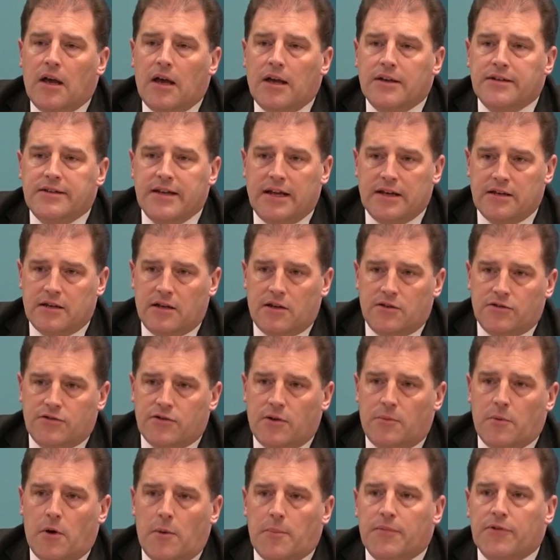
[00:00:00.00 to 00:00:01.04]
data,
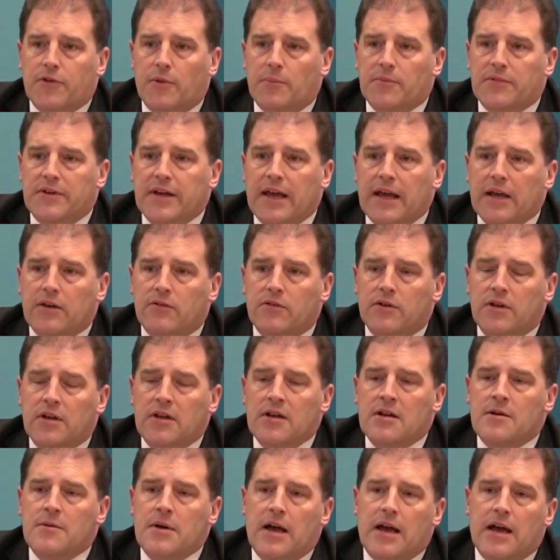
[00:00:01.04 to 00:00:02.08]
some up, some down.
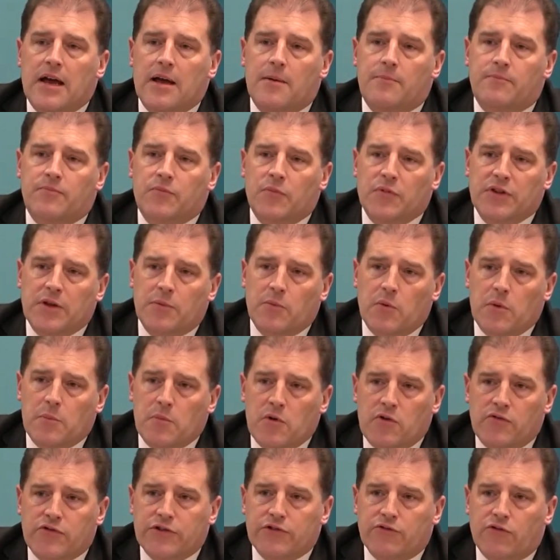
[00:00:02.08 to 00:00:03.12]
But then we
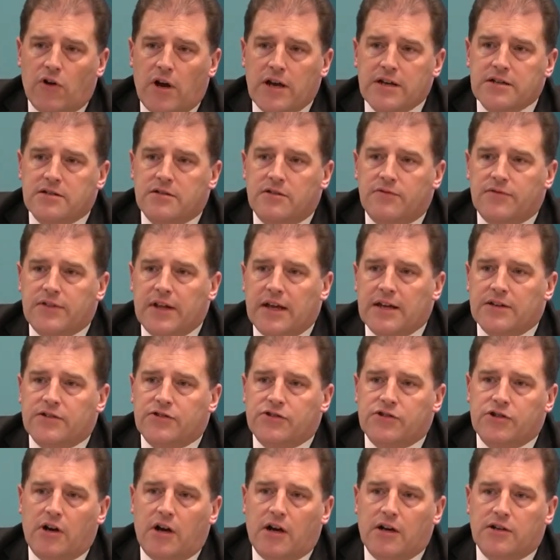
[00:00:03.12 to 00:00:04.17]
move to the right of that
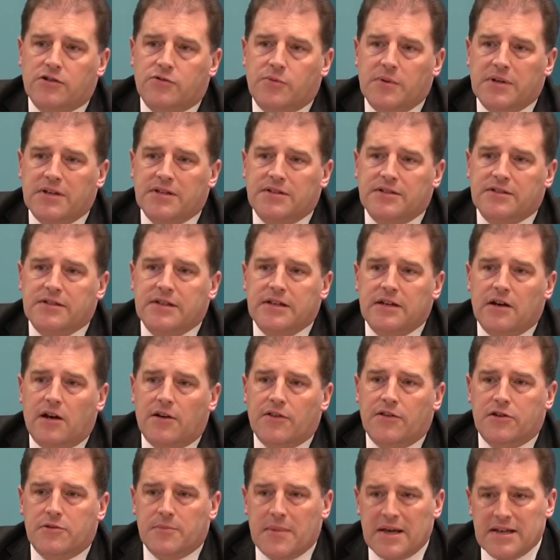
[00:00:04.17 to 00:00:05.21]
chart, we can see a lot of
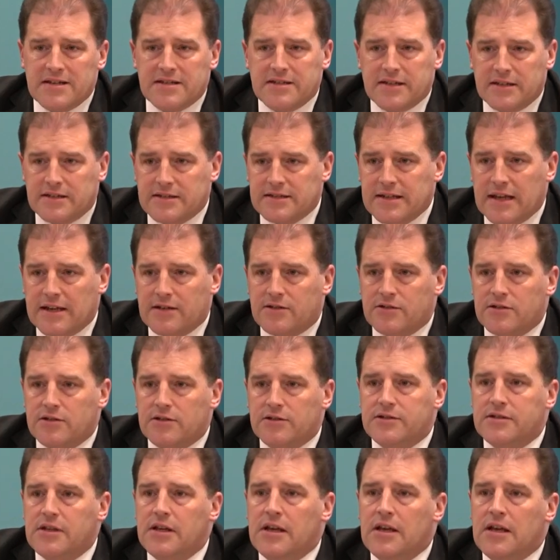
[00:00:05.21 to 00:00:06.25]
the domestic
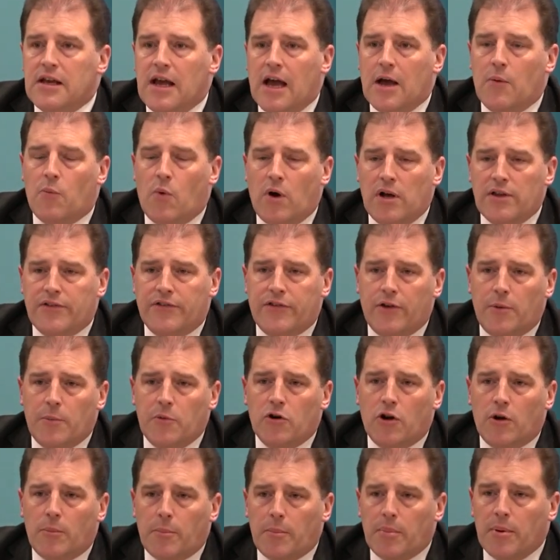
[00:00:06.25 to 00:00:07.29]
sectors. And while some
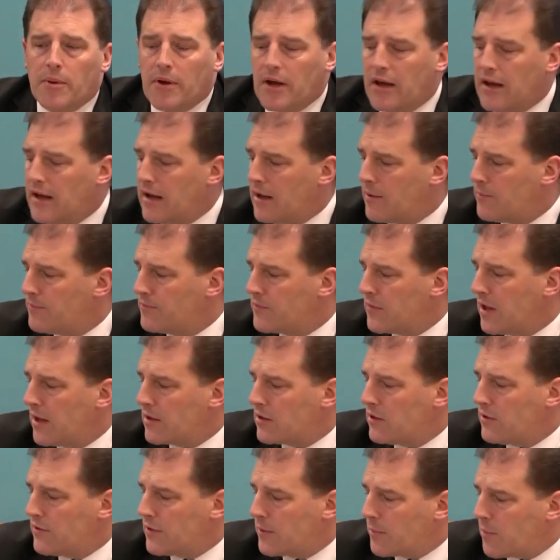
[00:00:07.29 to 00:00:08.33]
are up,
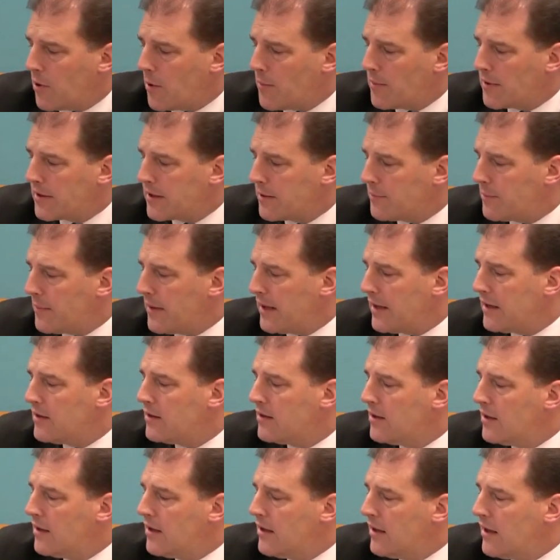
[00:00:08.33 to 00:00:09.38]
including public admin
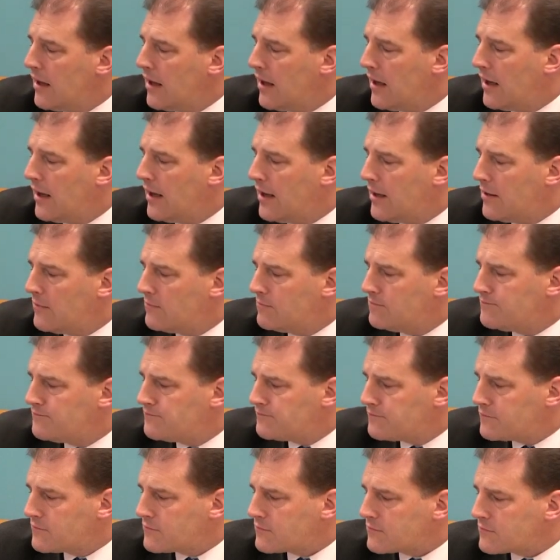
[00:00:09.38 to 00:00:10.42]

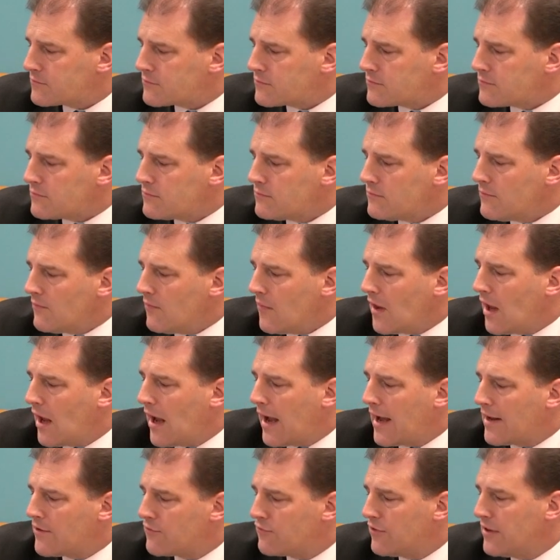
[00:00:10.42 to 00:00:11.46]

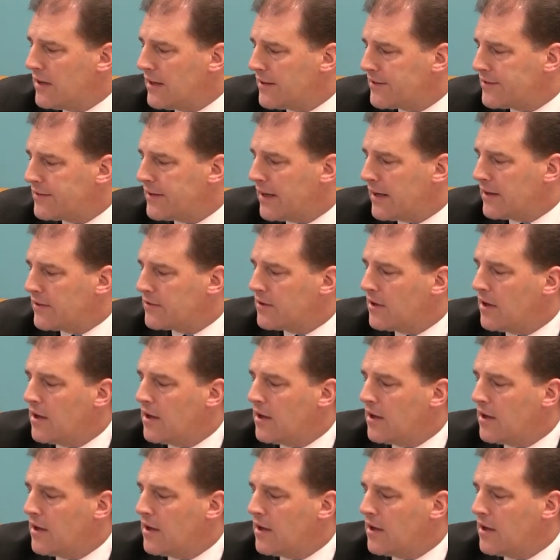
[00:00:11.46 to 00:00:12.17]
and real estate,